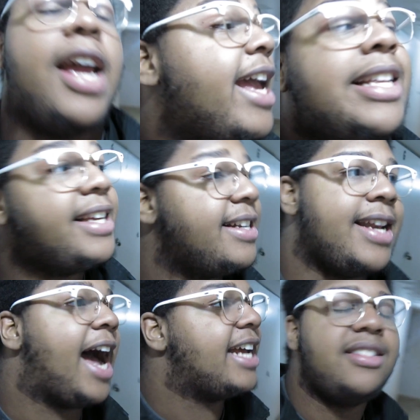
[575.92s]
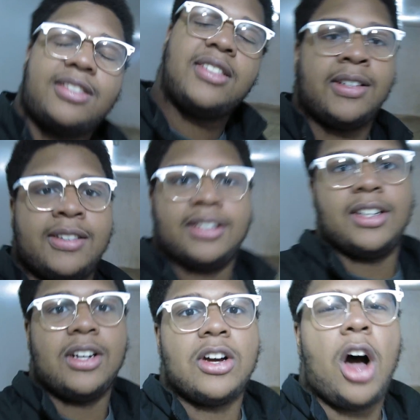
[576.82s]
Isn't nice.
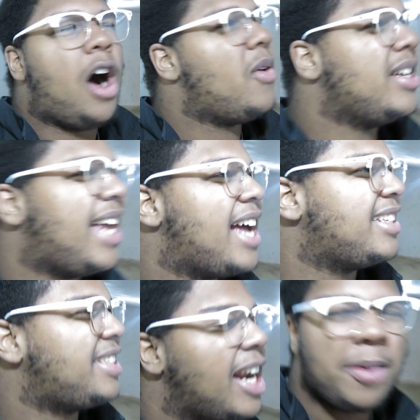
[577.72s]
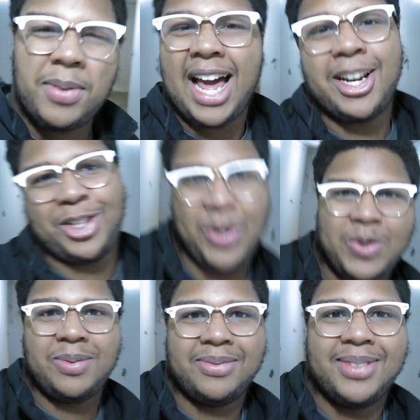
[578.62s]
Always has a terrible
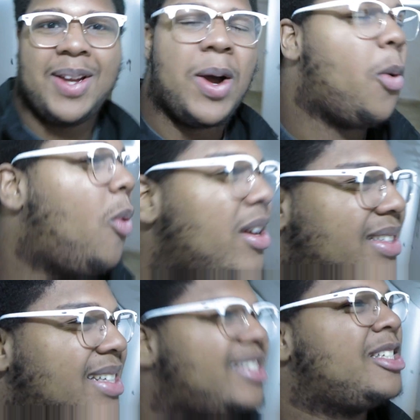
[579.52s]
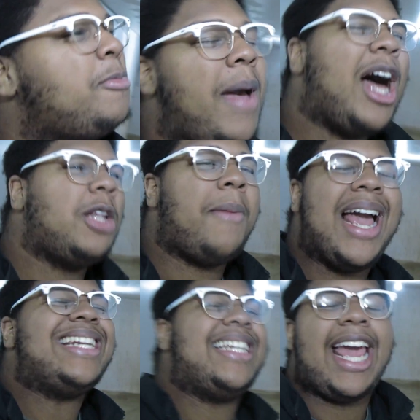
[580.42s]
attitude. Wants to smell
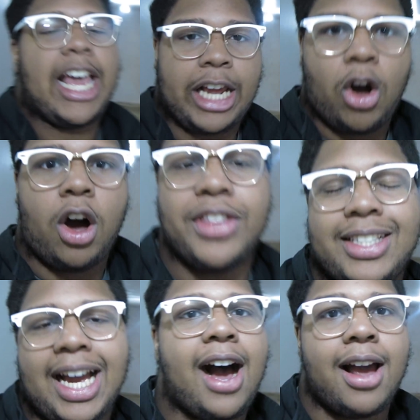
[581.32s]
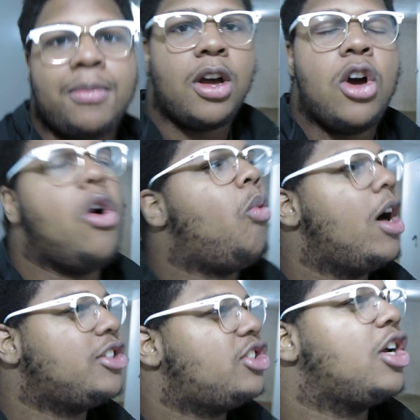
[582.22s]
my dick all the time.
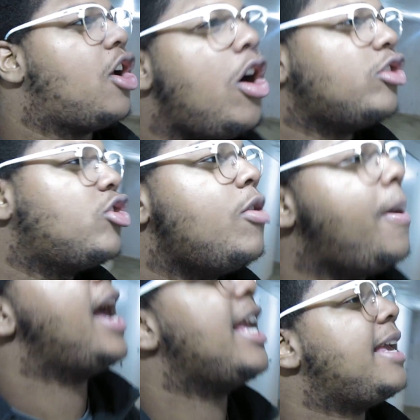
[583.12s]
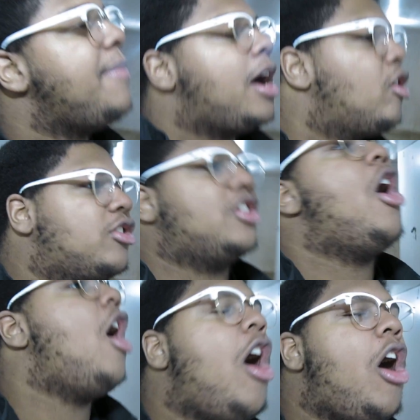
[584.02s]
Wants to go through my emails and
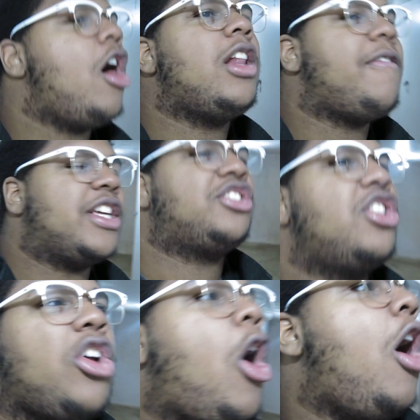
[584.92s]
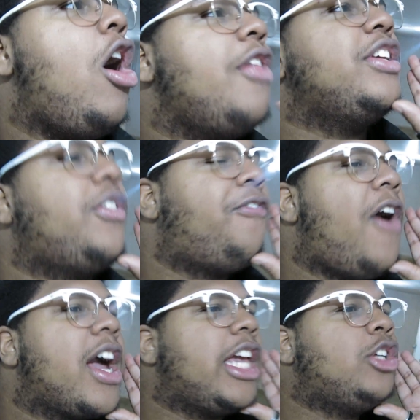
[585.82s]
all of this. Just all this
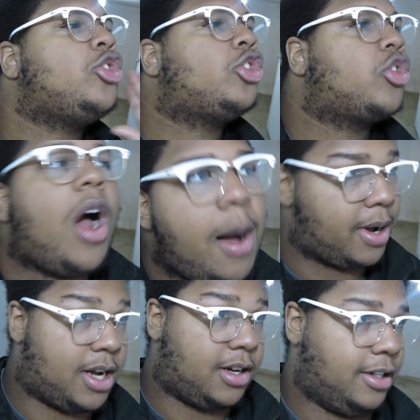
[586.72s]
fucking drama.